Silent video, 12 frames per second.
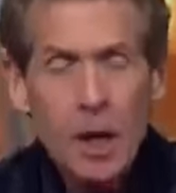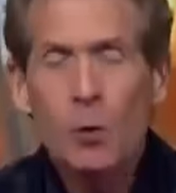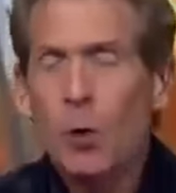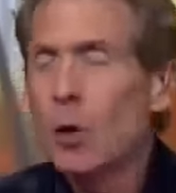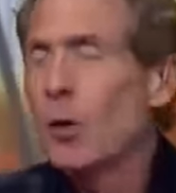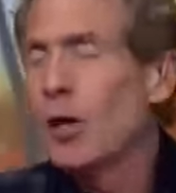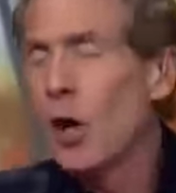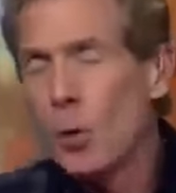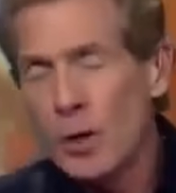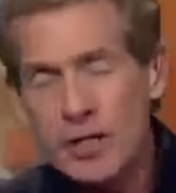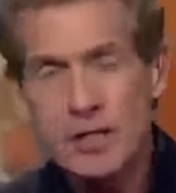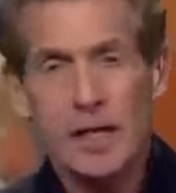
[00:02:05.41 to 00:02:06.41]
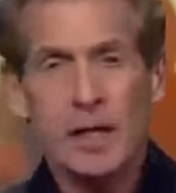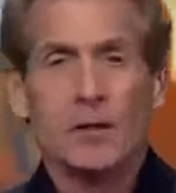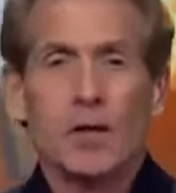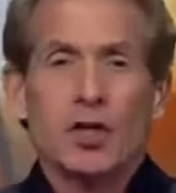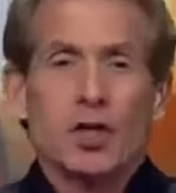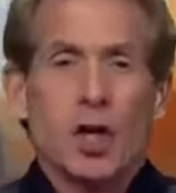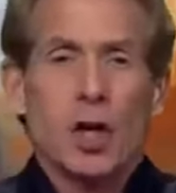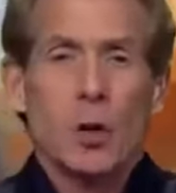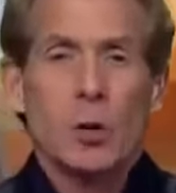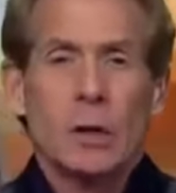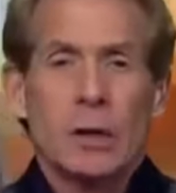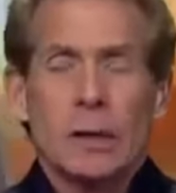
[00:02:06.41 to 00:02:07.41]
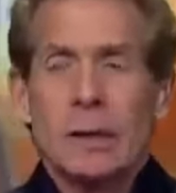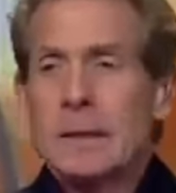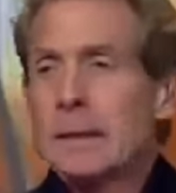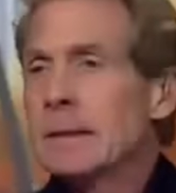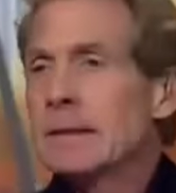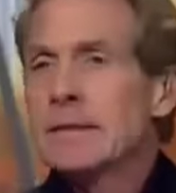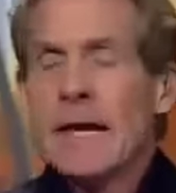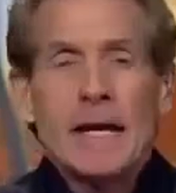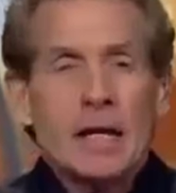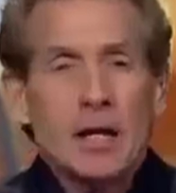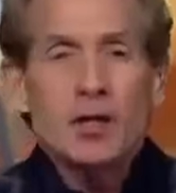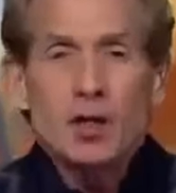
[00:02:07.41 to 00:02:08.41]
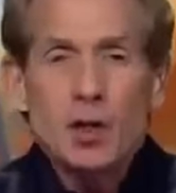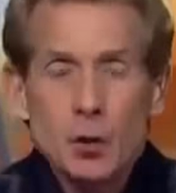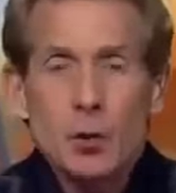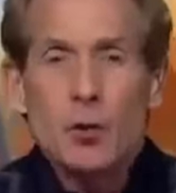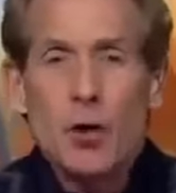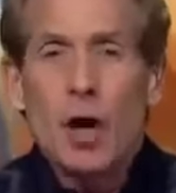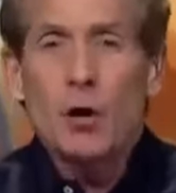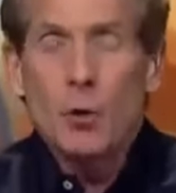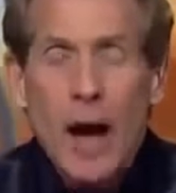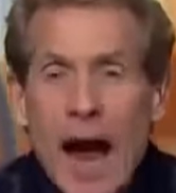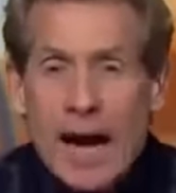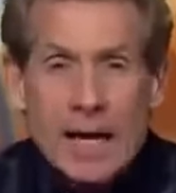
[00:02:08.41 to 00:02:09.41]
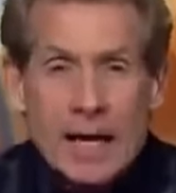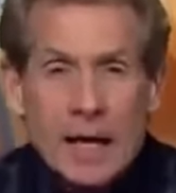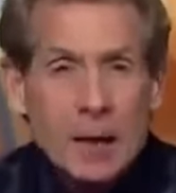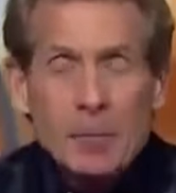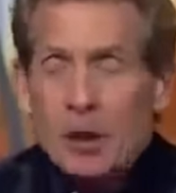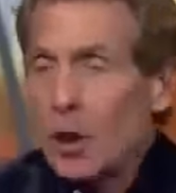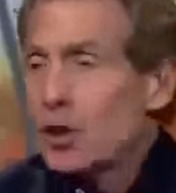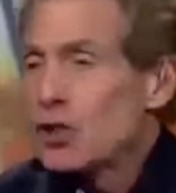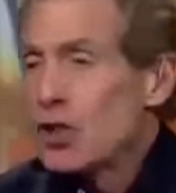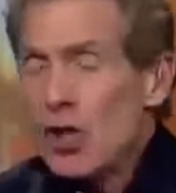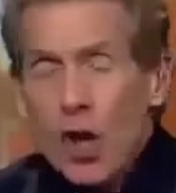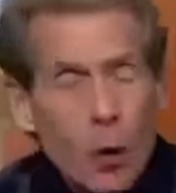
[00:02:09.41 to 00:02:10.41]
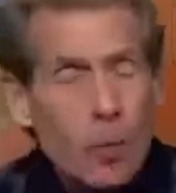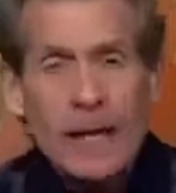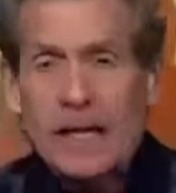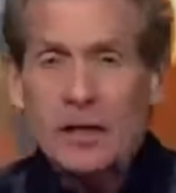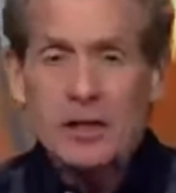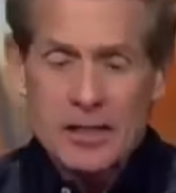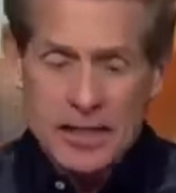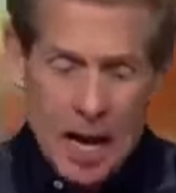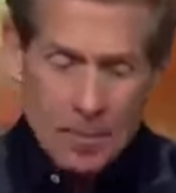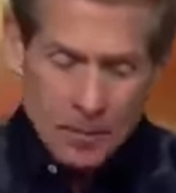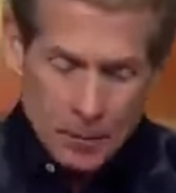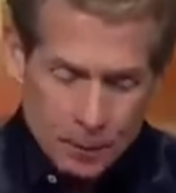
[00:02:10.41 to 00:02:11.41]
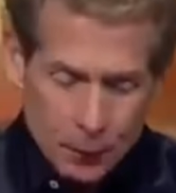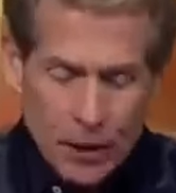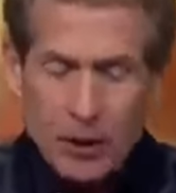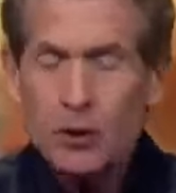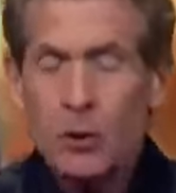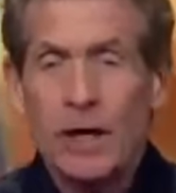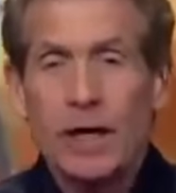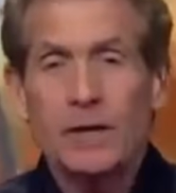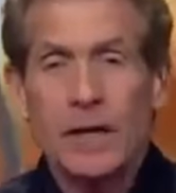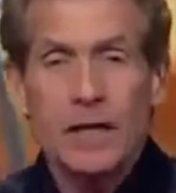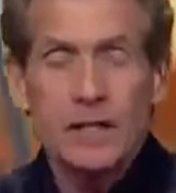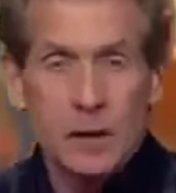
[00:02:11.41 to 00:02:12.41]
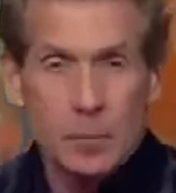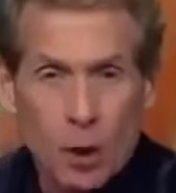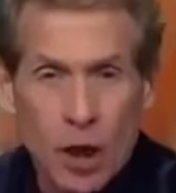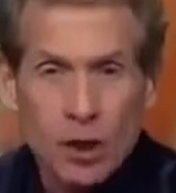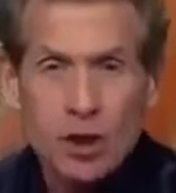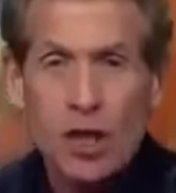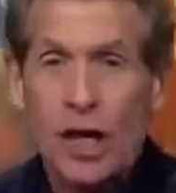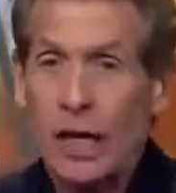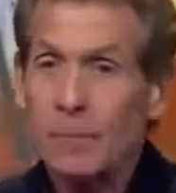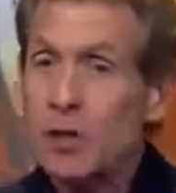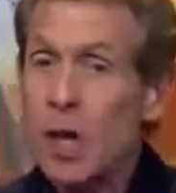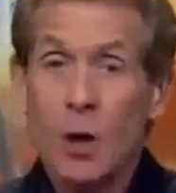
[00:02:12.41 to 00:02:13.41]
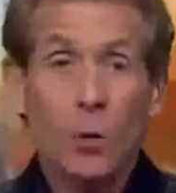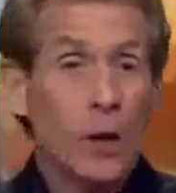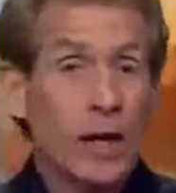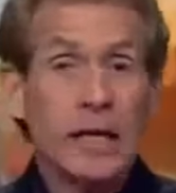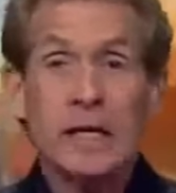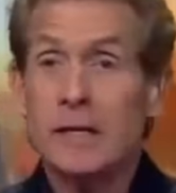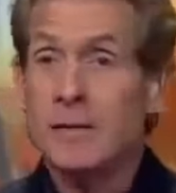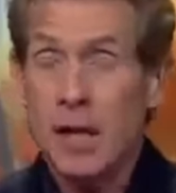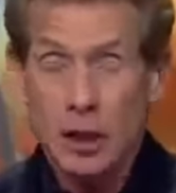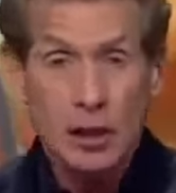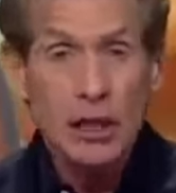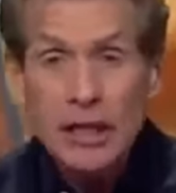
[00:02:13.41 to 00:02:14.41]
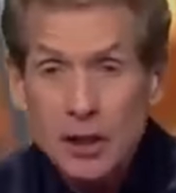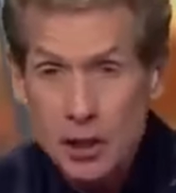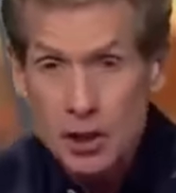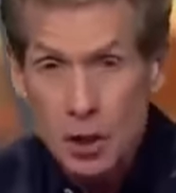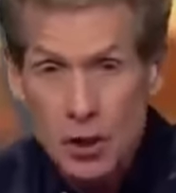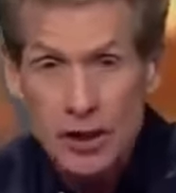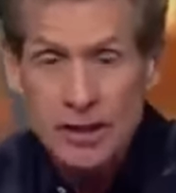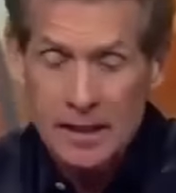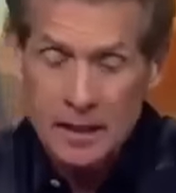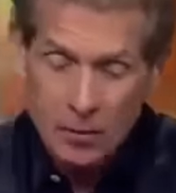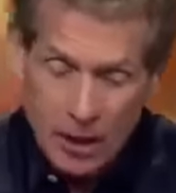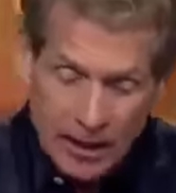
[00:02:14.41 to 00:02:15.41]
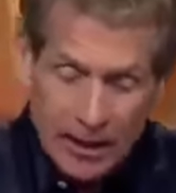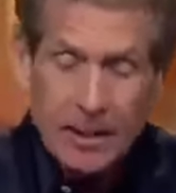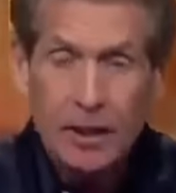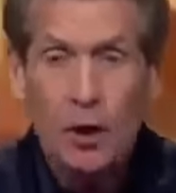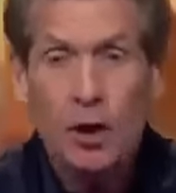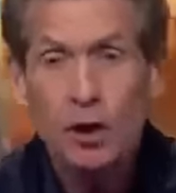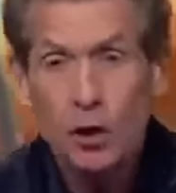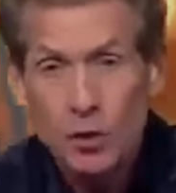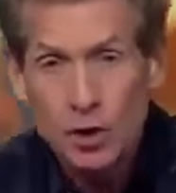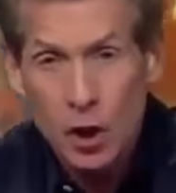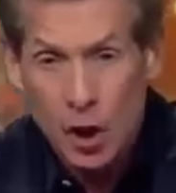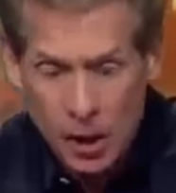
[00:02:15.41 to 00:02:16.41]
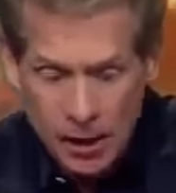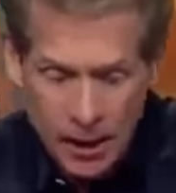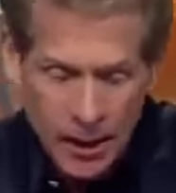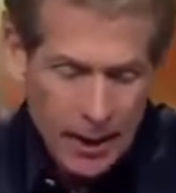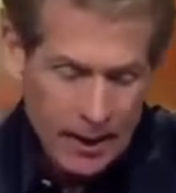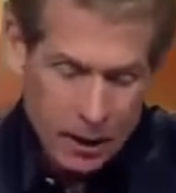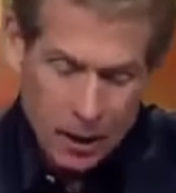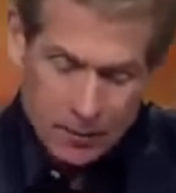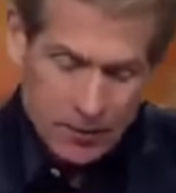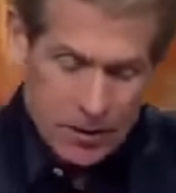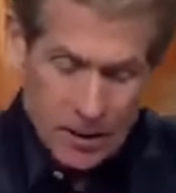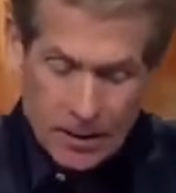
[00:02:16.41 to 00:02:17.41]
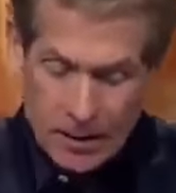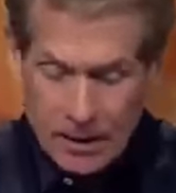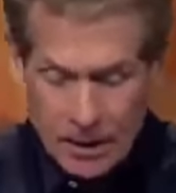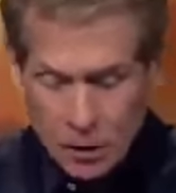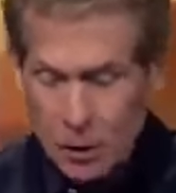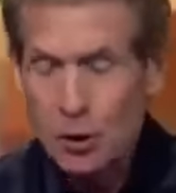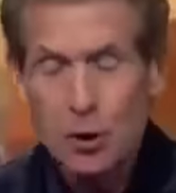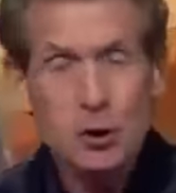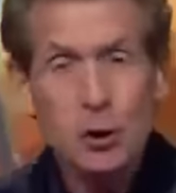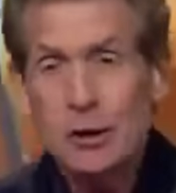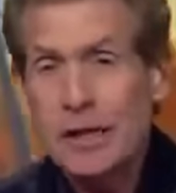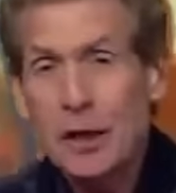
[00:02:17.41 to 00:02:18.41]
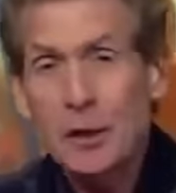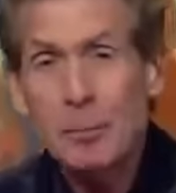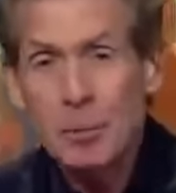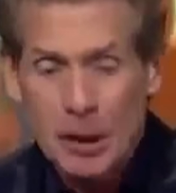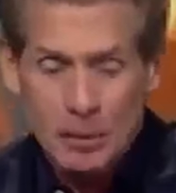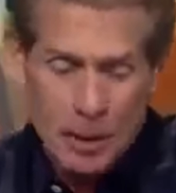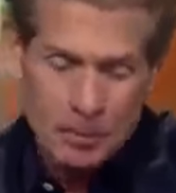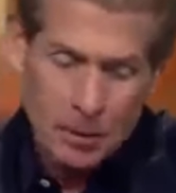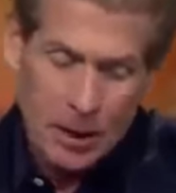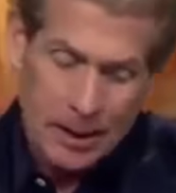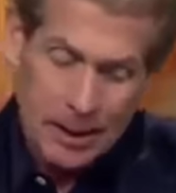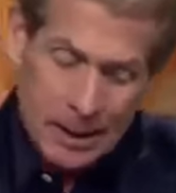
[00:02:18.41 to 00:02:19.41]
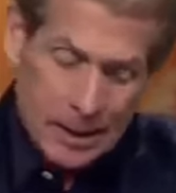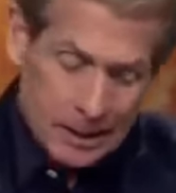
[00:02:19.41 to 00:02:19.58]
What do we always say on this show? Take it to the rack, because nobody can stop the freight train that is LeBron James when he unleashes on a team like he did on Utah. And all of a sudden, you can just look down the play-by-play.